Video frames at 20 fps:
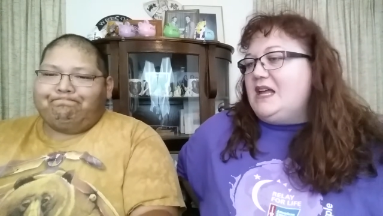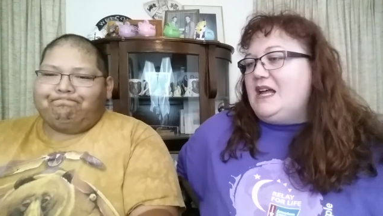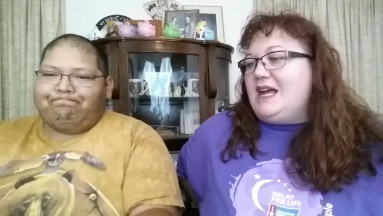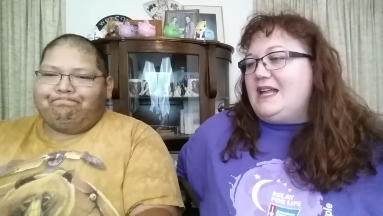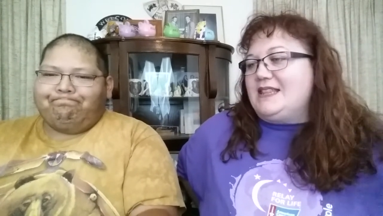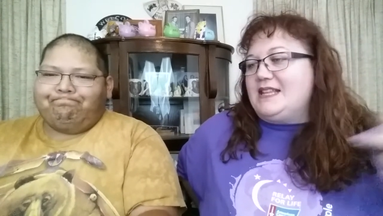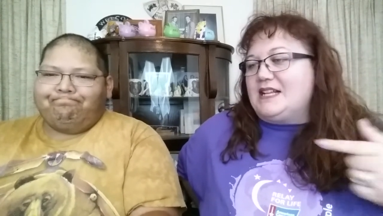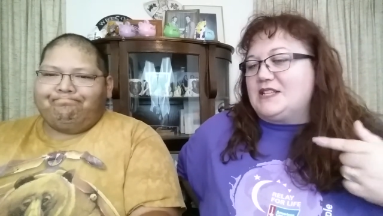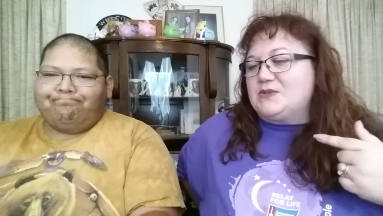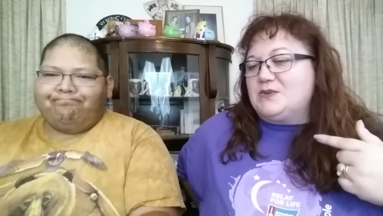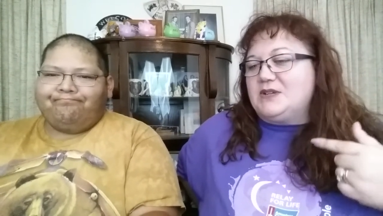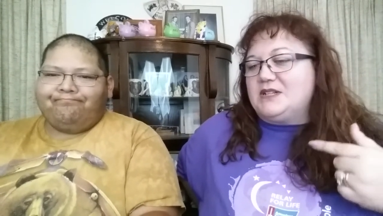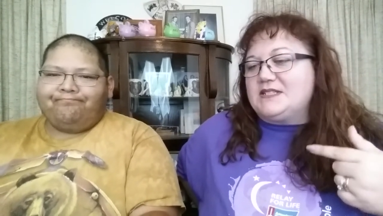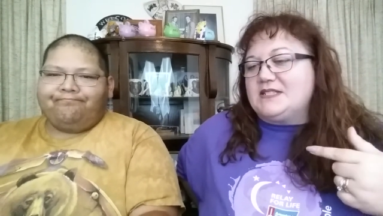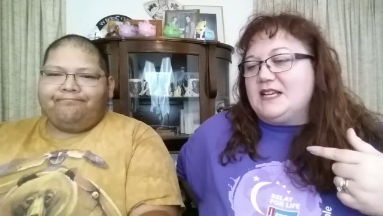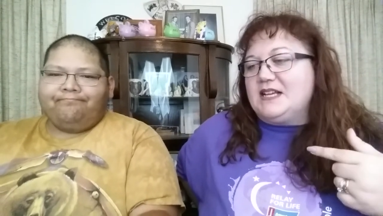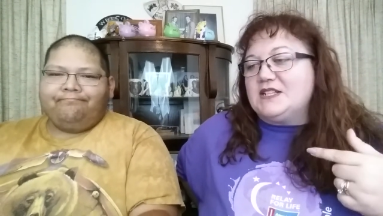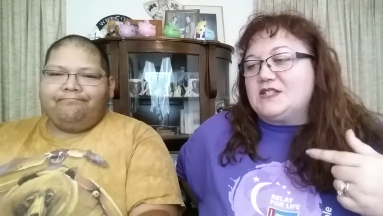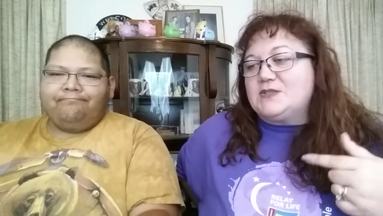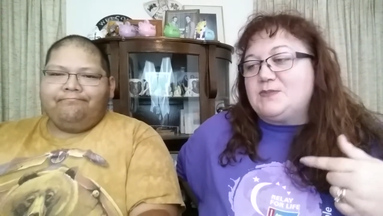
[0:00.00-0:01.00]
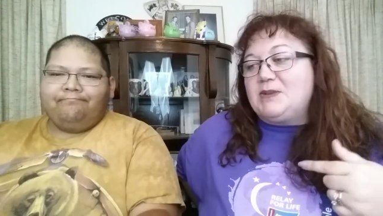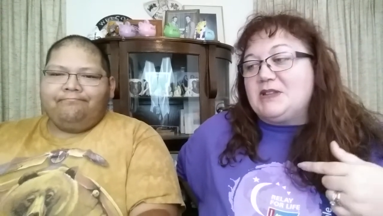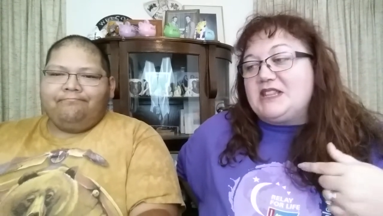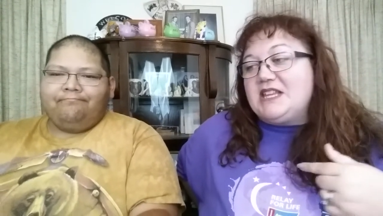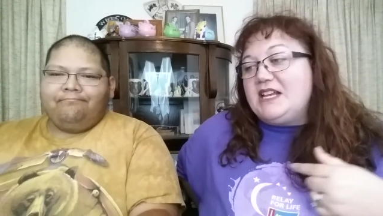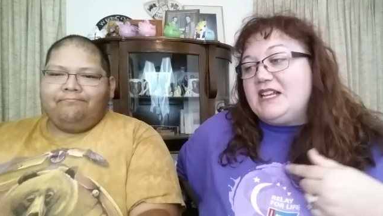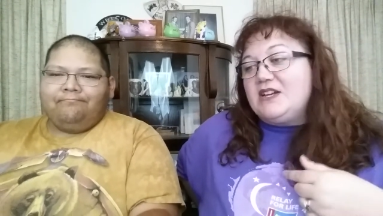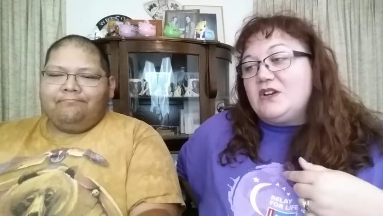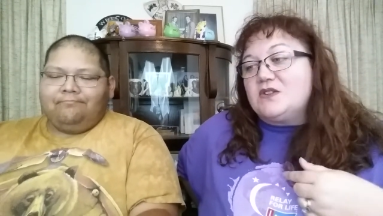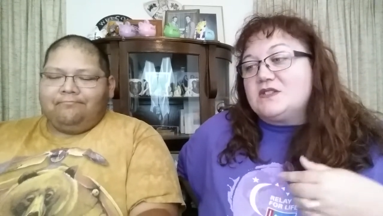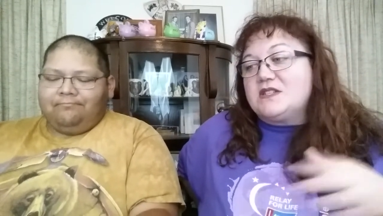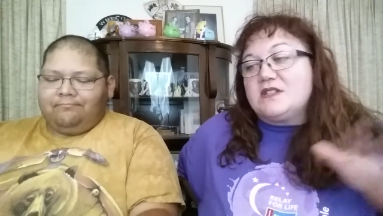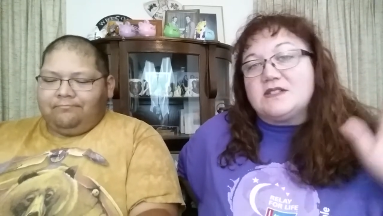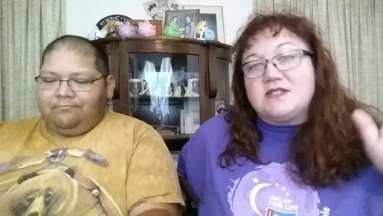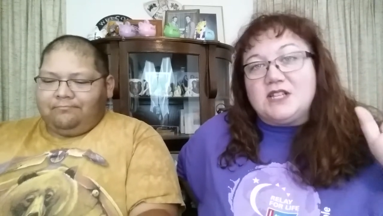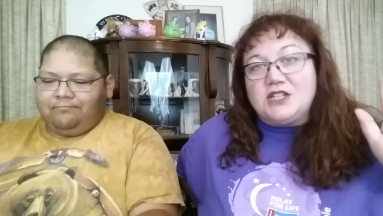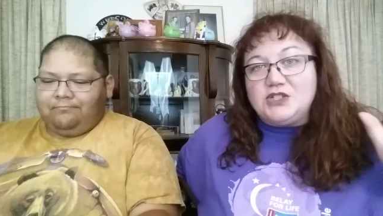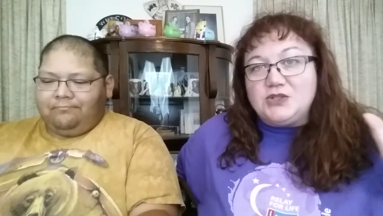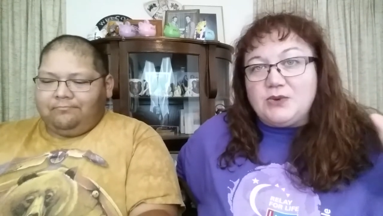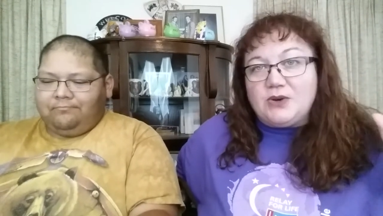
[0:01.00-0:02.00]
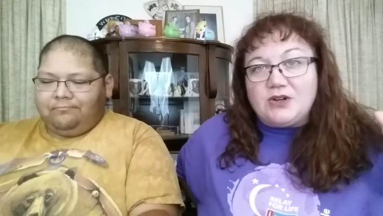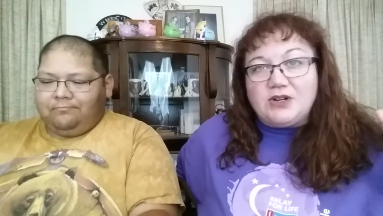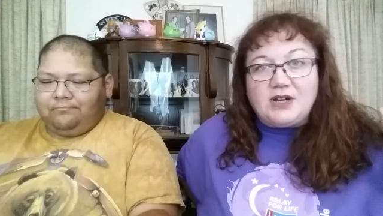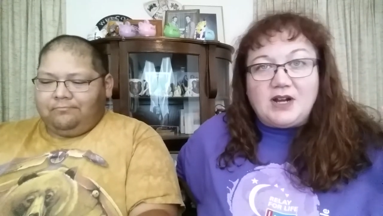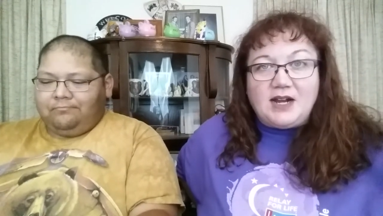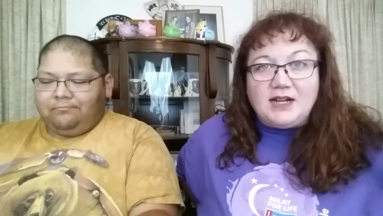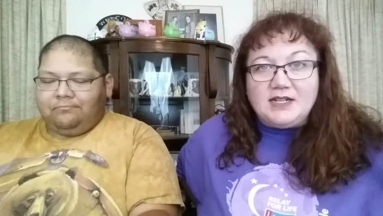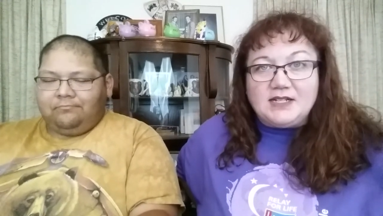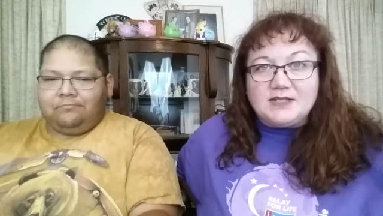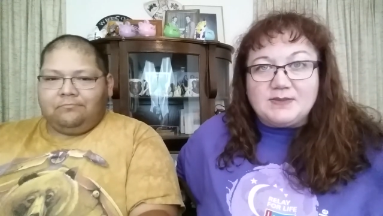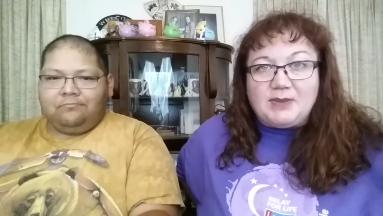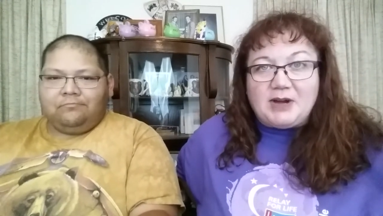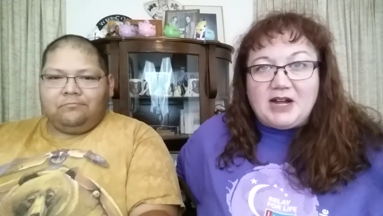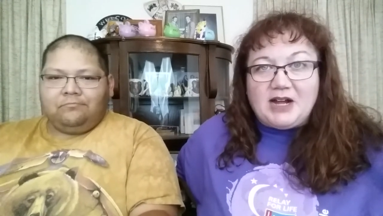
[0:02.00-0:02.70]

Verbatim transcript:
Speaker 1: and that's what it sent. But then he goes, I'll send you out a 90s